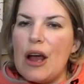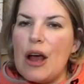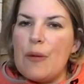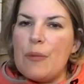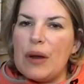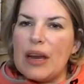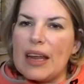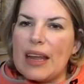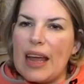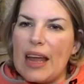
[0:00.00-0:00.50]

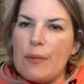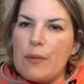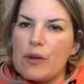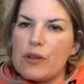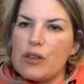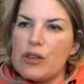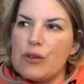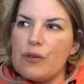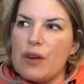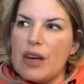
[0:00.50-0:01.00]
but it came on
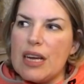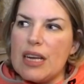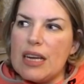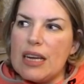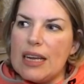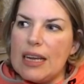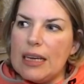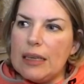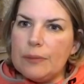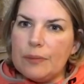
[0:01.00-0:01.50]
to
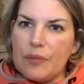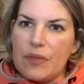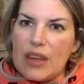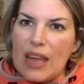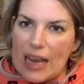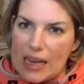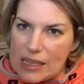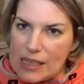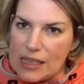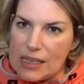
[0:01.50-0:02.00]
Readly
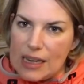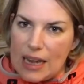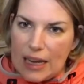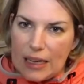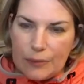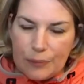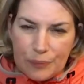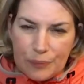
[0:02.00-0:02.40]
yesterday,